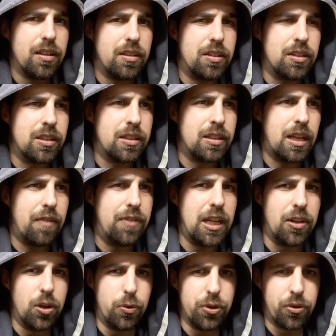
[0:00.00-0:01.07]
If they
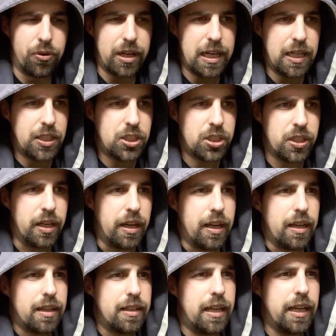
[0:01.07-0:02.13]
know your age,
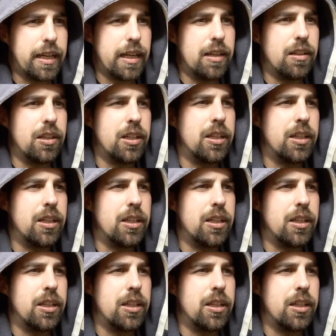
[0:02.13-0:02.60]
they can